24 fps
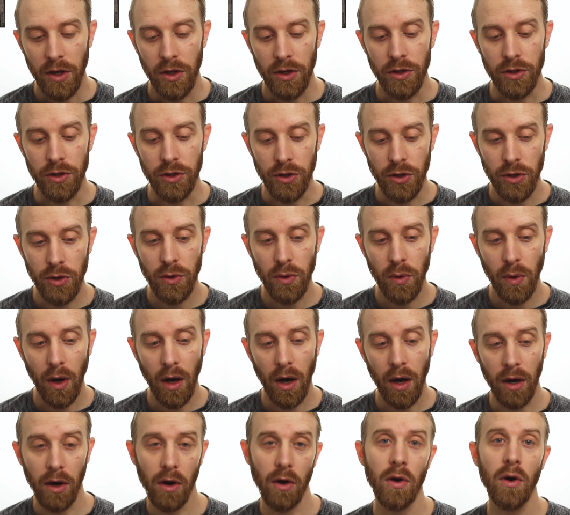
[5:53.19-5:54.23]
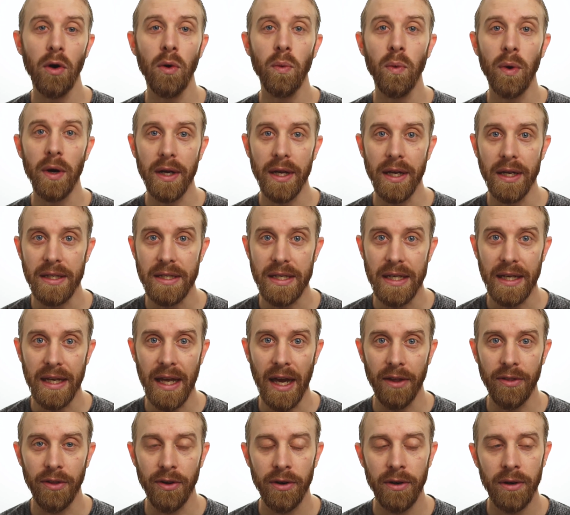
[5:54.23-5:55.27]
you are all working
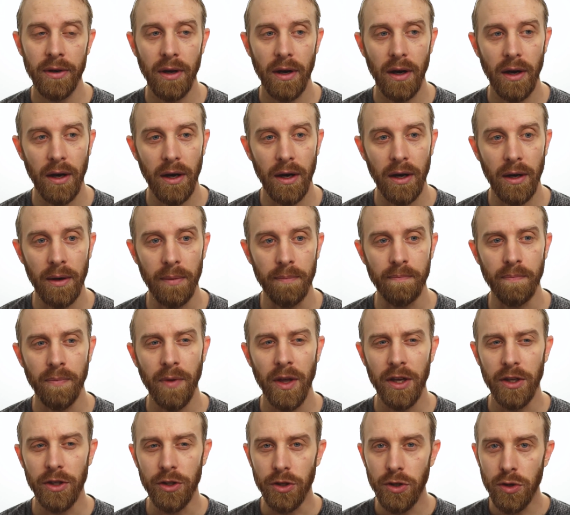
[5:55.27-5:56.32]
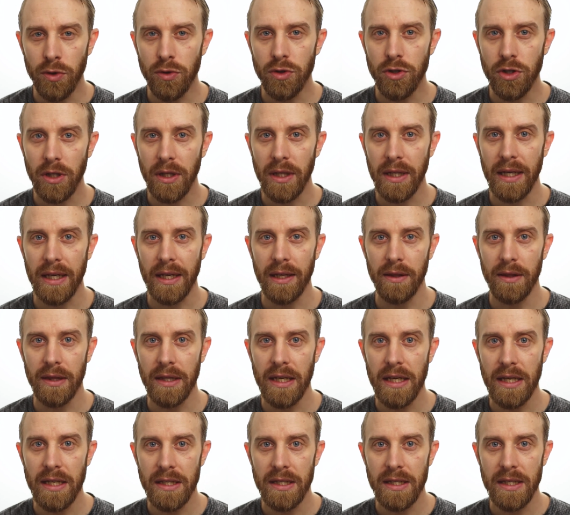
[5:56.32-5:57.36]
together. Usually in
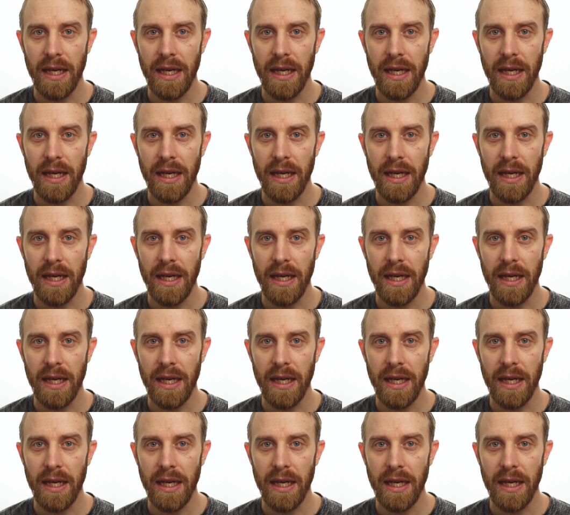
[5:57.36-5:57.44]
these